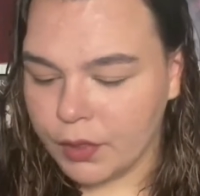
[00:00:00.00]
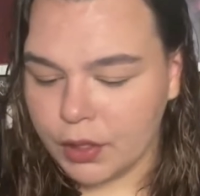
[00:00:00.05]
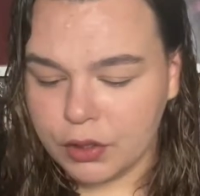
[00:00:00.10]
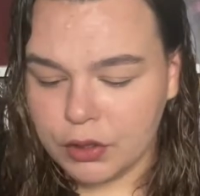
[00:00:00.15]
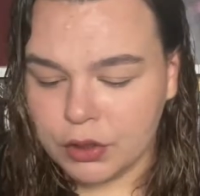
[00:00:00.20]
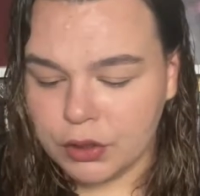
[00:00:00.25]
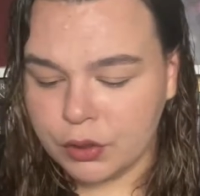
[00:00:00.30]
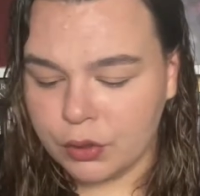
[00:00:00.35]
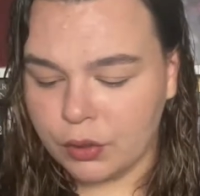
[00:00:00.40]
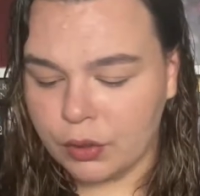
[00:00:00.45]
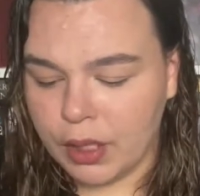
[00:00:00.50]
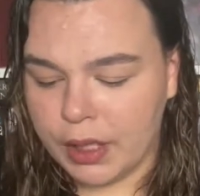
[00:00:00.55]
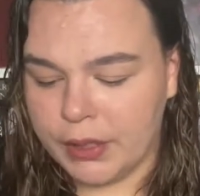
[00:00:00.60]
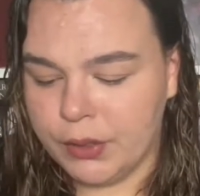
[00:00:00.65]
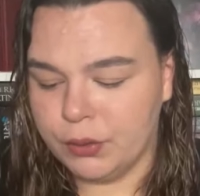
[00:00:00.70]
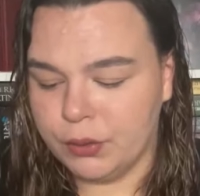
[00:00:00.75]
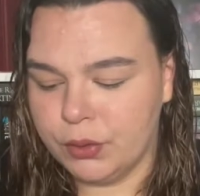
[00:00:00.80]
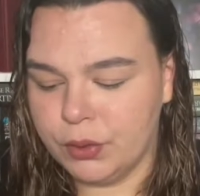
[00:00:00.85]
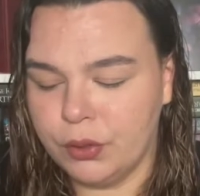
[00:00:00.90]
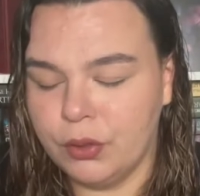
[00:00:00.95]
so I
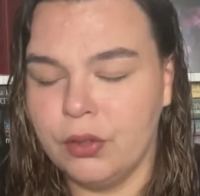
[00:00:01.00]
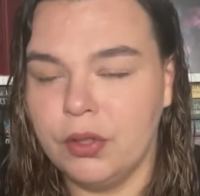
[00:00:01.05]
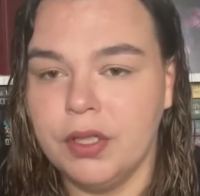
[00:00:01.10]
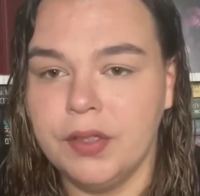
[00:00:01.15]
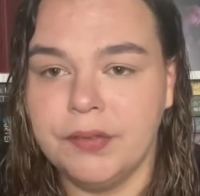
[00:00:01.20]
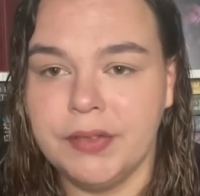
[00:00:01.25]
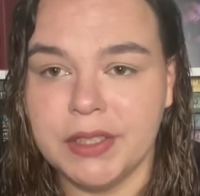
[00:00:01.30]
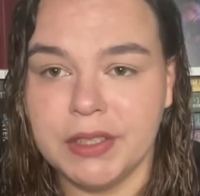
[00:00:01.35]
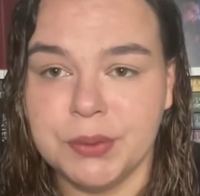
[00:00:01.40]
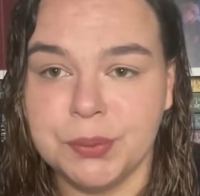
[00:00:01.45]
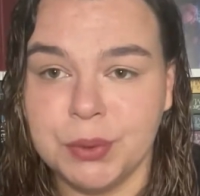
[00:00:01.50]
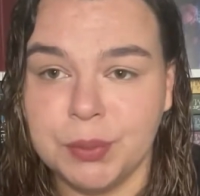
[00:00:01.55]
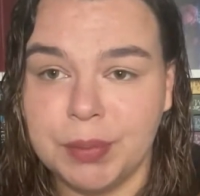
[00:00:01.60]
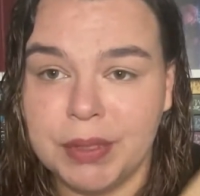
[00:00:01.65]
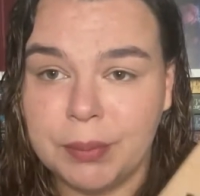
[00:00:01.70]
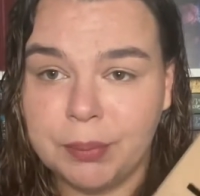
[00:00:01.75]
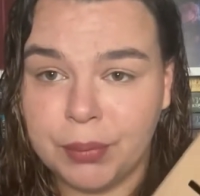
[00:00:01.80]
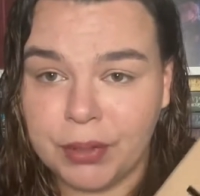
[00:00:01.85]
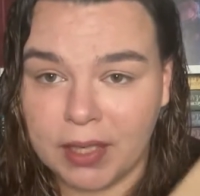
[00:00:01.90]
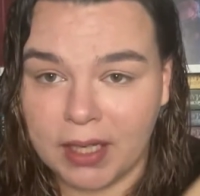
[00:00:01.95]
know if this would be
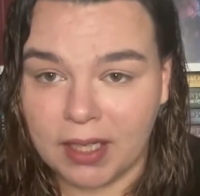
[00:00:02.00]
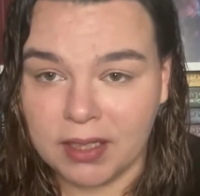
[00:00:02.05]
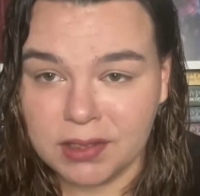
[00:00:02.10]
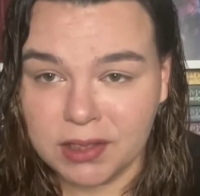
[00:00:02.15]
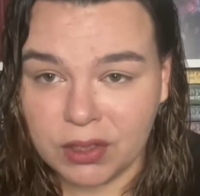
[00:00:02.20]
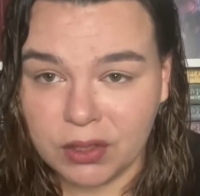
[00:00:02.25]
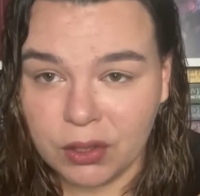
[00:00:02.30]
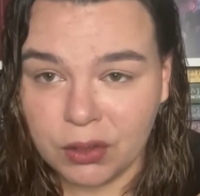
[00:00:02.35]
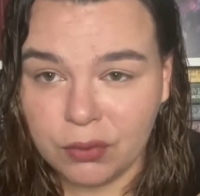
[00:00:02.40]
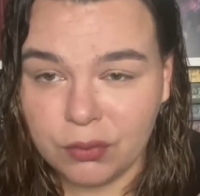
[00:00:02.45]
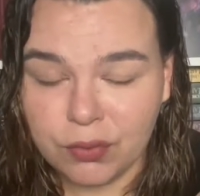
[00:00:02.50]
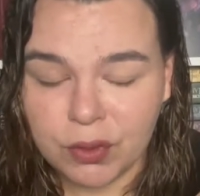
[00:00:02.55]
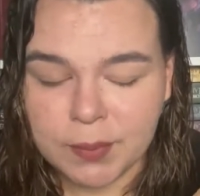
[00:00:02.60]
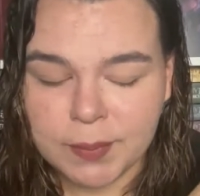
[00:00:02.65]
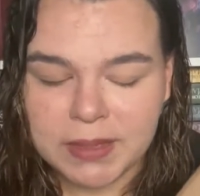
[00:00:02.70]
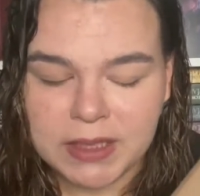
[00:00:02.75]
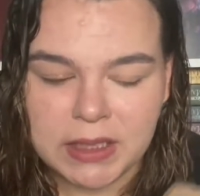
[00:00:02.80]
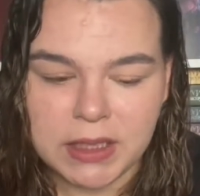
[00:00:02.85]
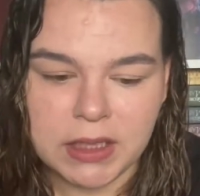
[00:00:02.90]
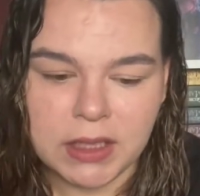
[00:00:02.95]
practical for
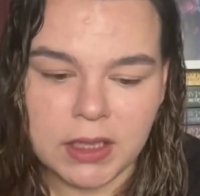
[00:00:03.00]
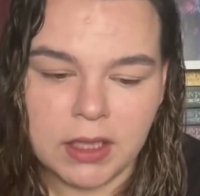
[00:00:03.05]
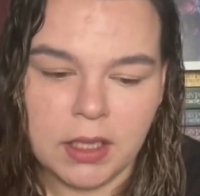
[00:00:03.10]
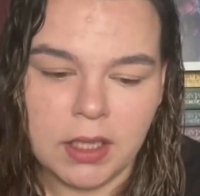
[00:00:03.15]
me,